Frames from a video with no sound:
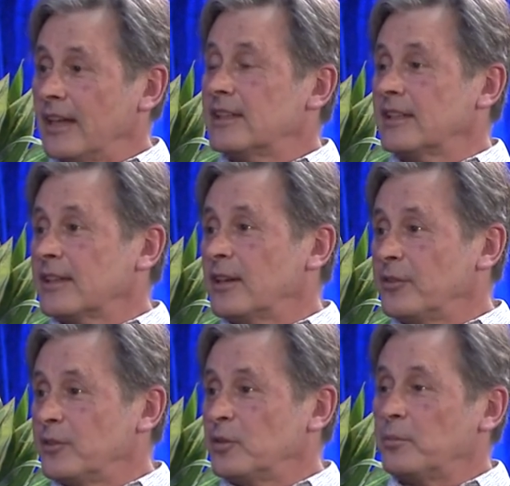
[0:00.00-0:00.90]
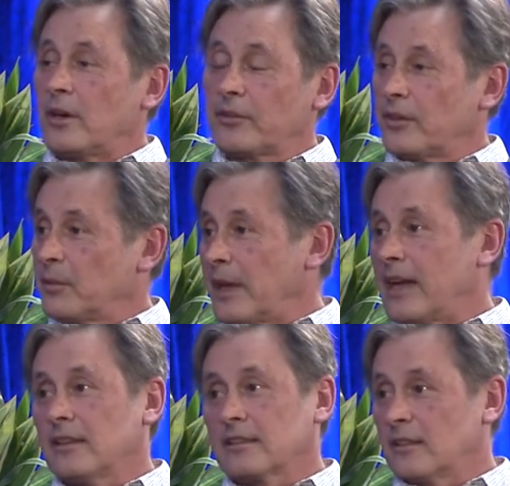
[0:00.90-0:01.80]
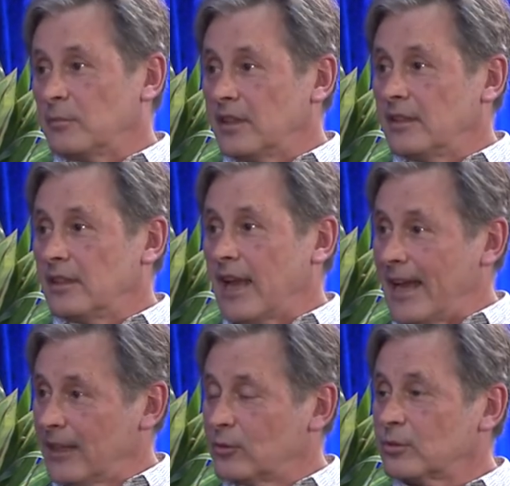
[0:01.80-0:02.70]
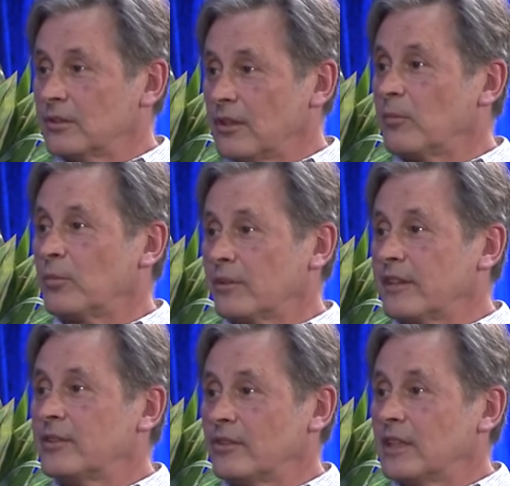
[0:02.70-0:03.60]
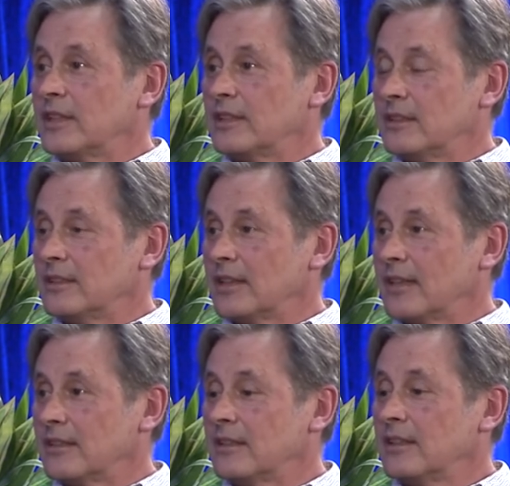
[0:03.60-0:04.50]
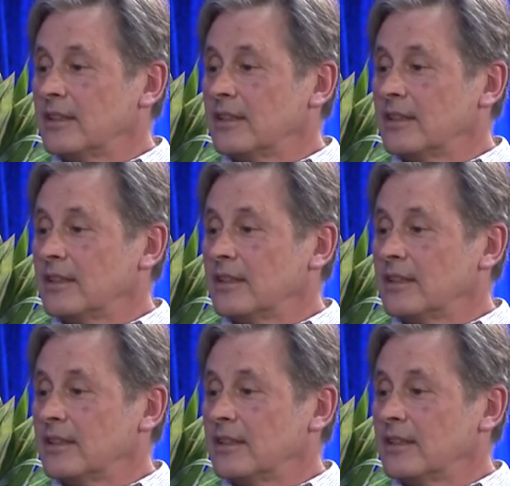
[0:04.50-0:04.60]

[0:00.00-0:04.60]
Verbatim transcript: anything that goes into a box on a pallet can be handled a lot more easily than